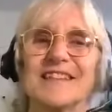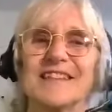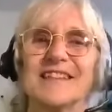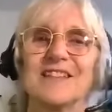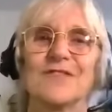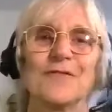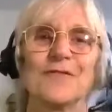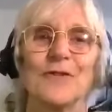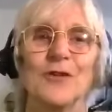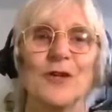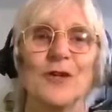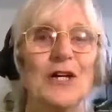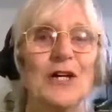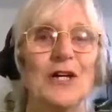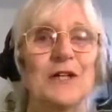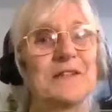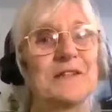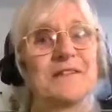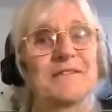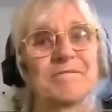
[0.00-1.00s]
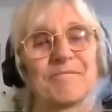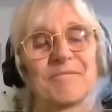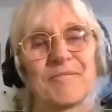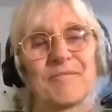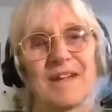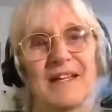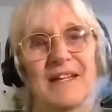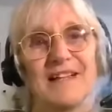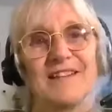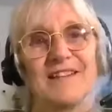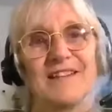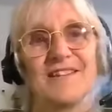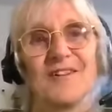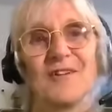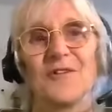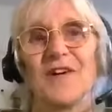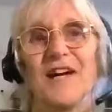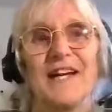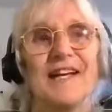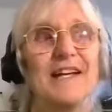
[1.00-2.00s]
It's full on. It's
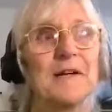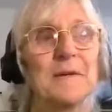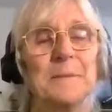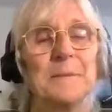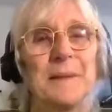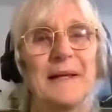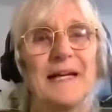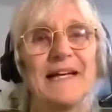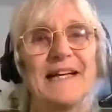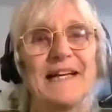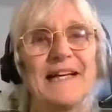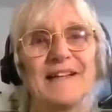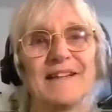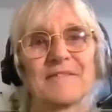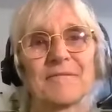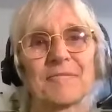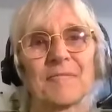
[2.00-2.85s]
already complete.